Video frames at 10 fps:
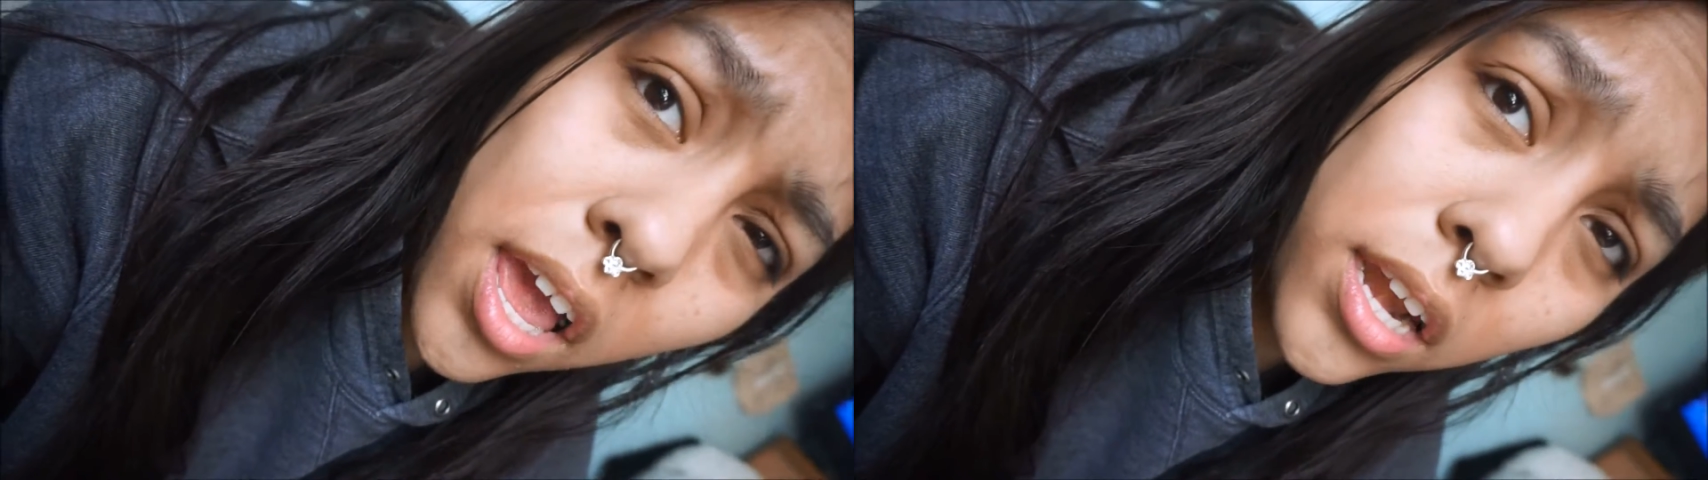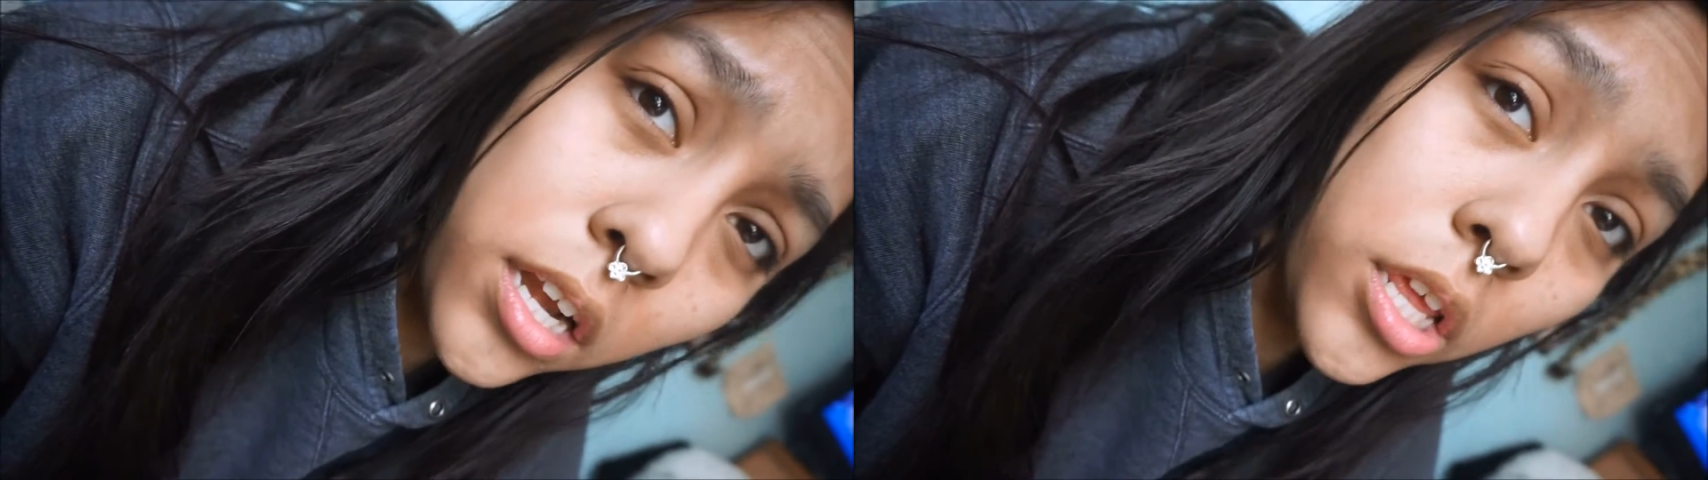
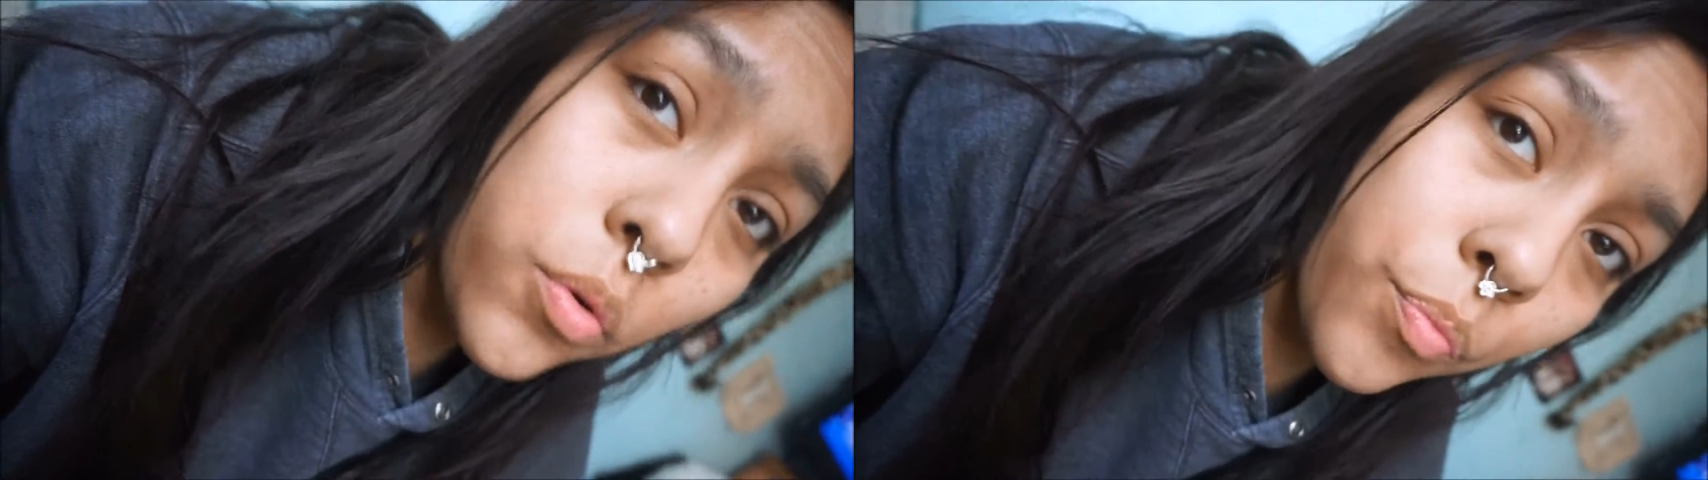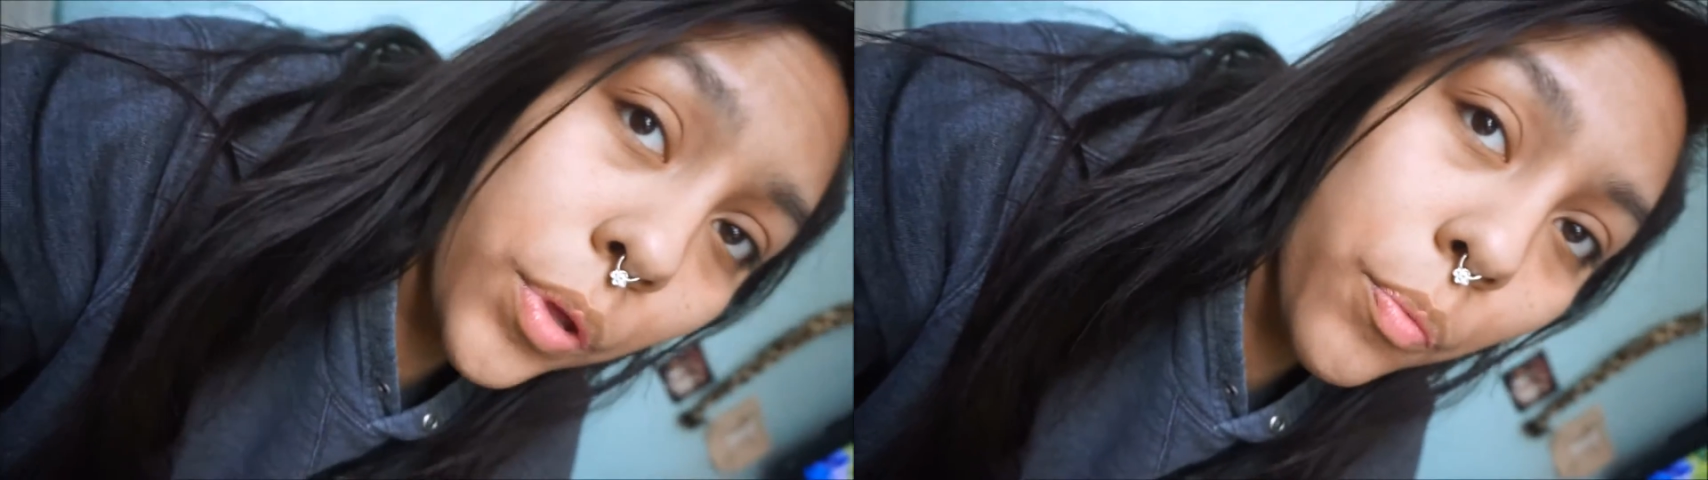editing
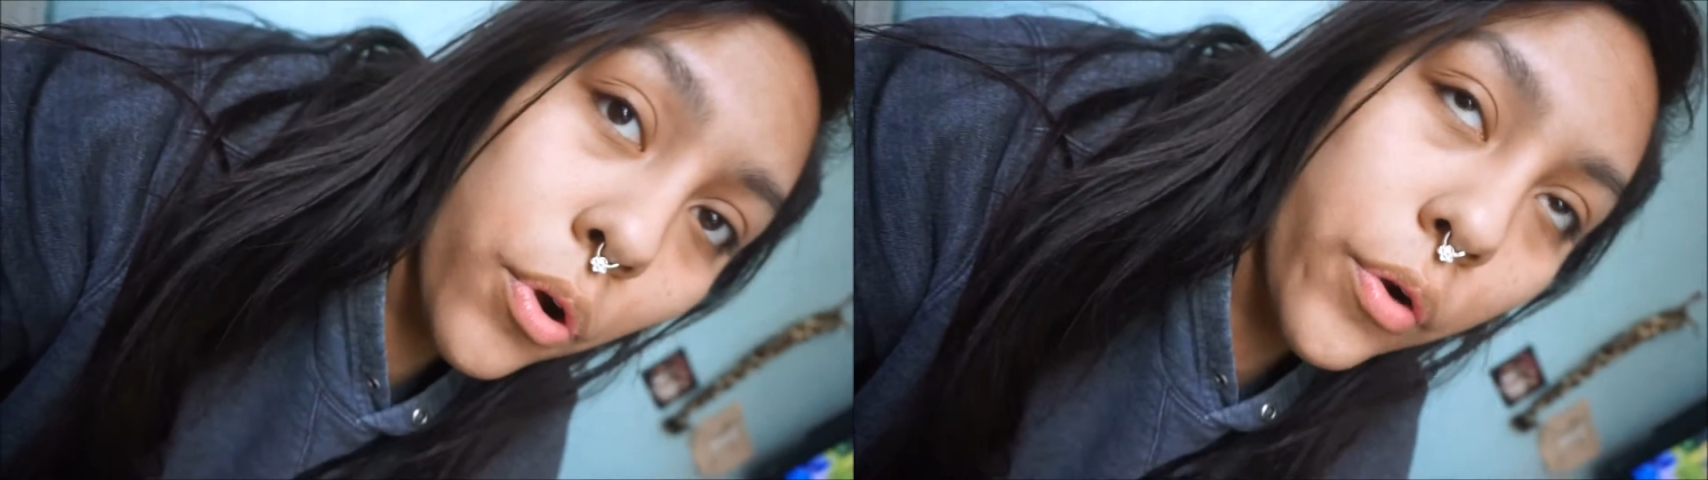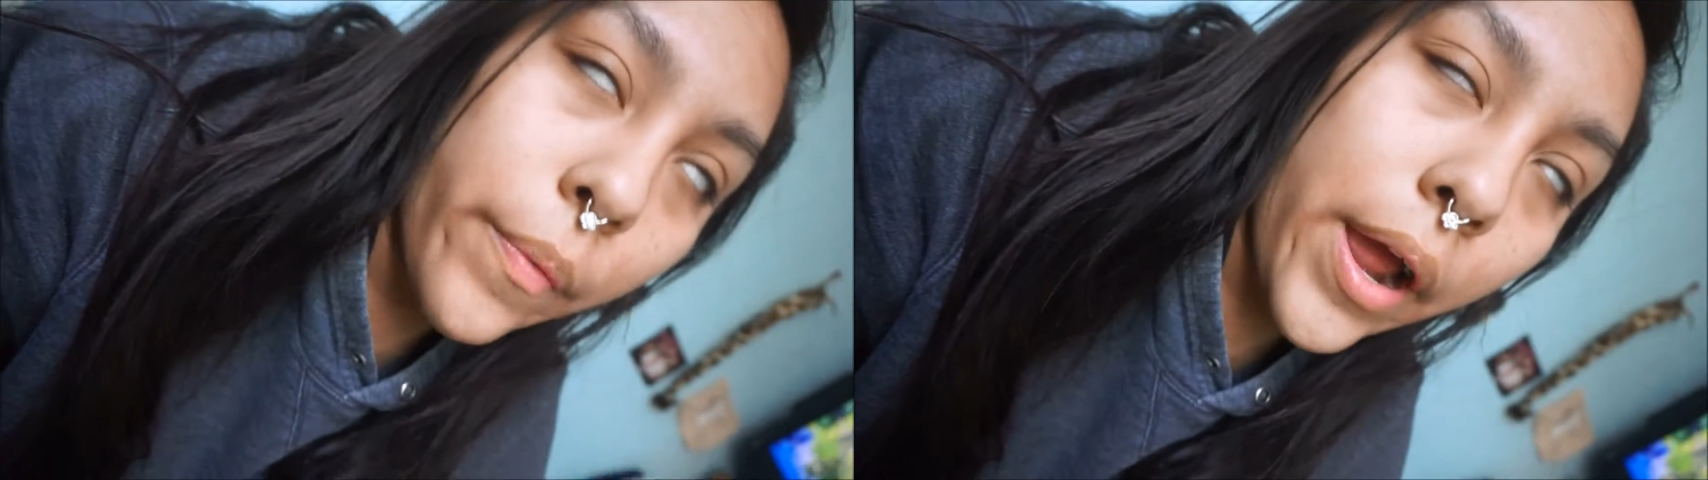when people
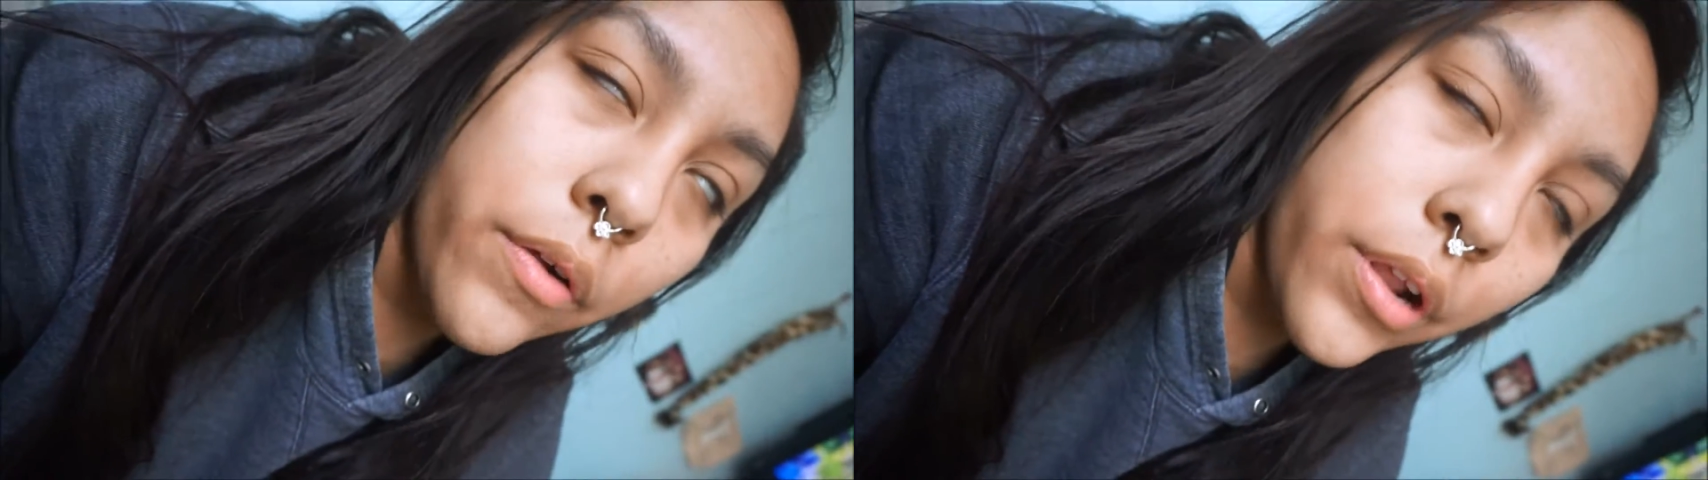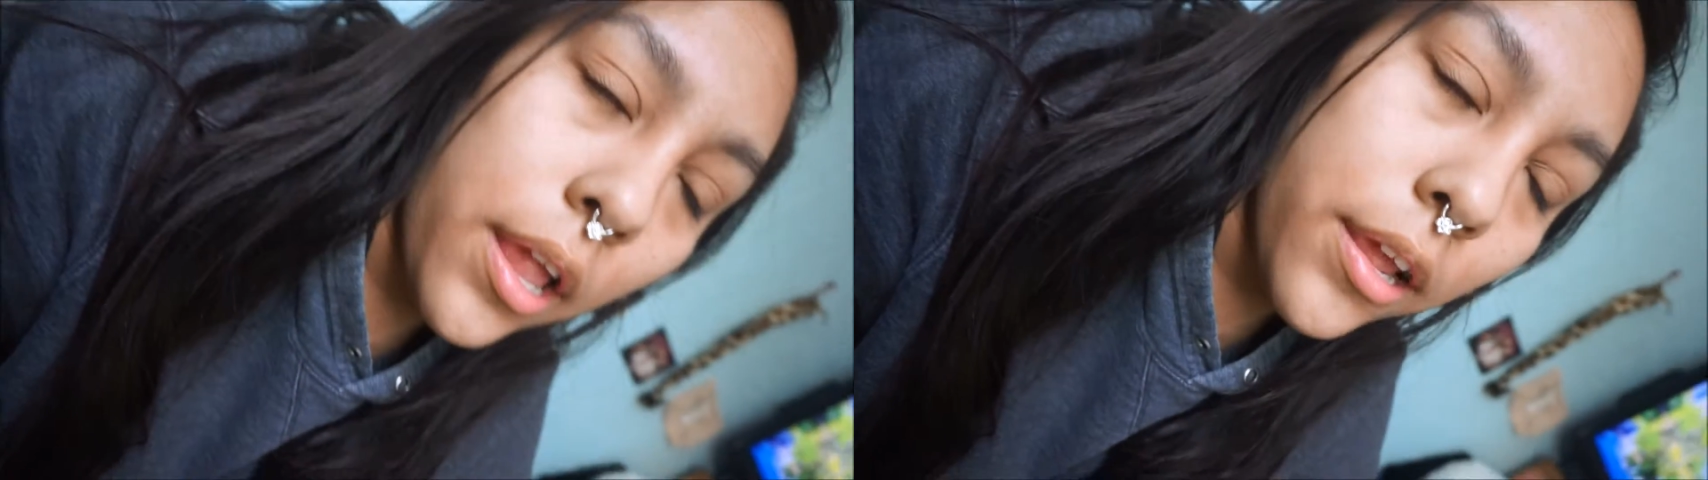are
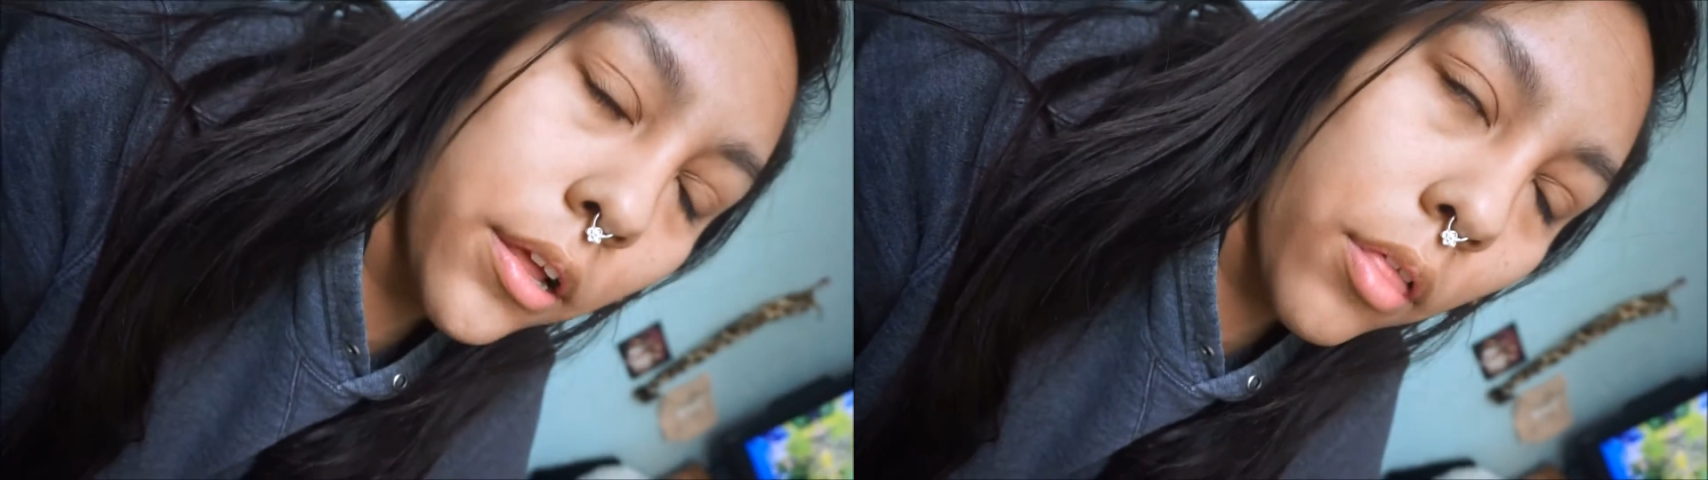around. Like,